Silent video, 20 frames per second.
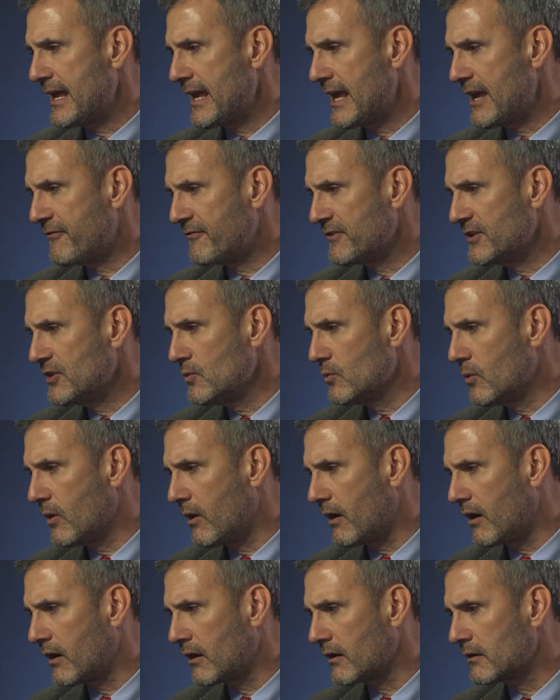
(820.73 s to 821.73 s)
If you
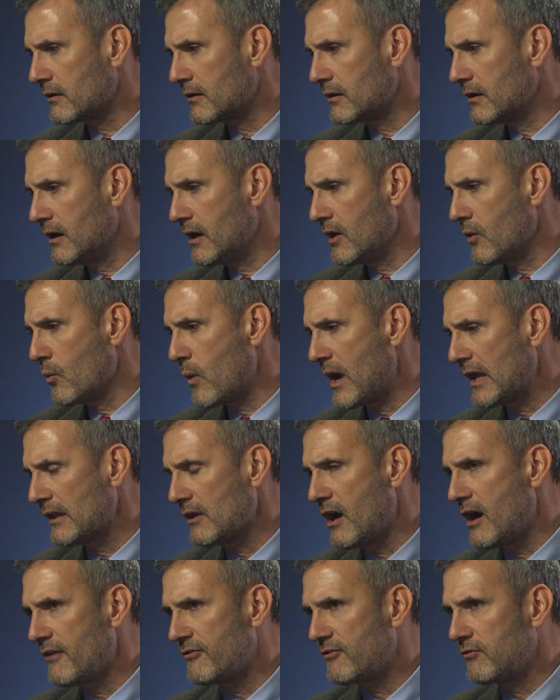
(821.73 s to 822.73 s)
are a well
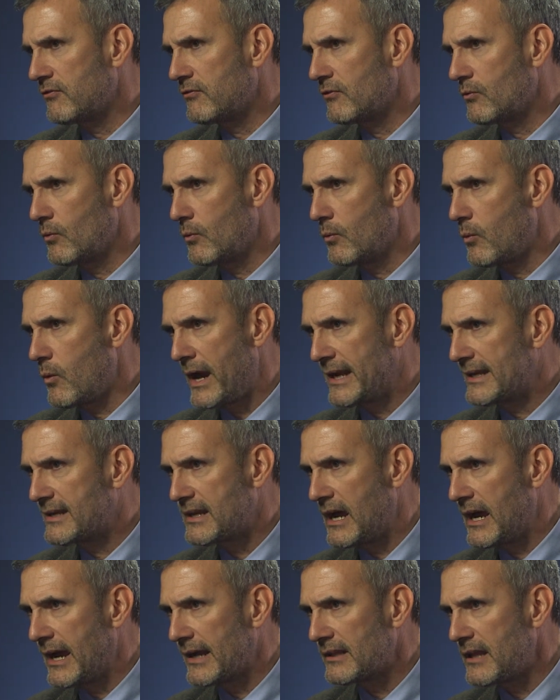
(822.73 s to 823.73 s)
off white
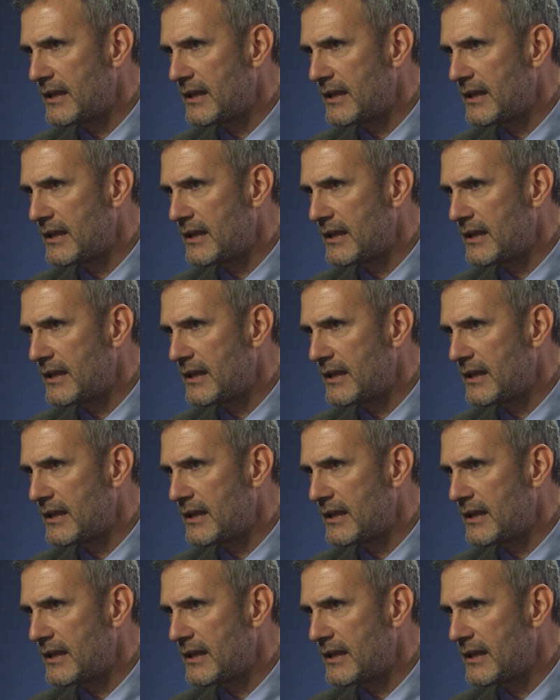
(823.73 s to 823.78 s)
guy